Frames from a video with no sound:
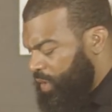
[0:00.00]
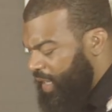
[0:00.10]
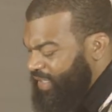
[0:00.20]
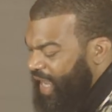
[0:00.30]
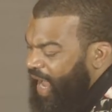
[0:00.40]

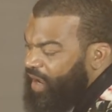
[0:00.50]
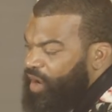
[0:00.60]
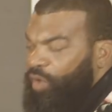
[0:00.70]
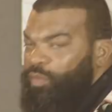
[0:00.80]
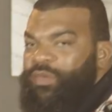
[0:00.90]
that's how I
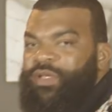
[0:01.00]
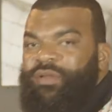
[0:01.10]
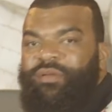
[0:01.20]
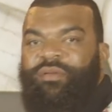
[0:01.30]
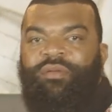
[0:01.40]
coped.
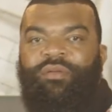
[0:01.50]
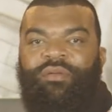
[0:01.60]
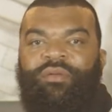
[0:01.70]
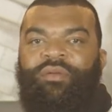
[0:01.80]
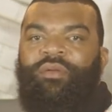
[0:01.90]

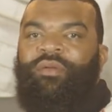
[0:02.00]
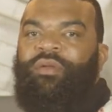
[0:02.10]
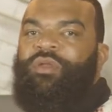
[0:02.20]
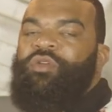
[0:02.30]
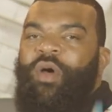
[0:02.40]

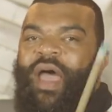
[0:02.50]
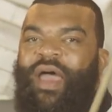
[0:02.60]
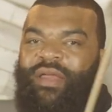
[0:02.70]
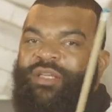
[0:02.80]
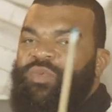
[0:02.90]
You know
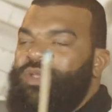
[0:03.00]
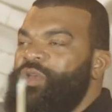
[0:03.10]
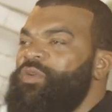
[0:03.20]
how it is when